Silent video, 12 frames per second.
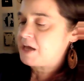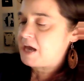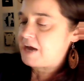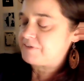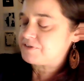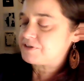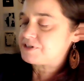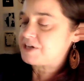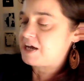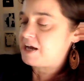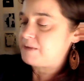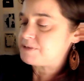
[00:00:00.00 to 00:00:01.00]
After a
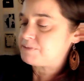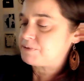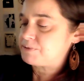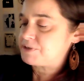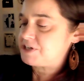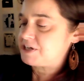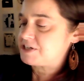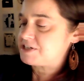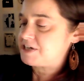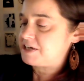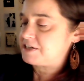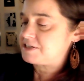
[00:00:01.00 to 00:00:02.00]
time, someone would shake his
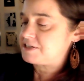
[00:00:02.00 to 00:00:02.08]
head and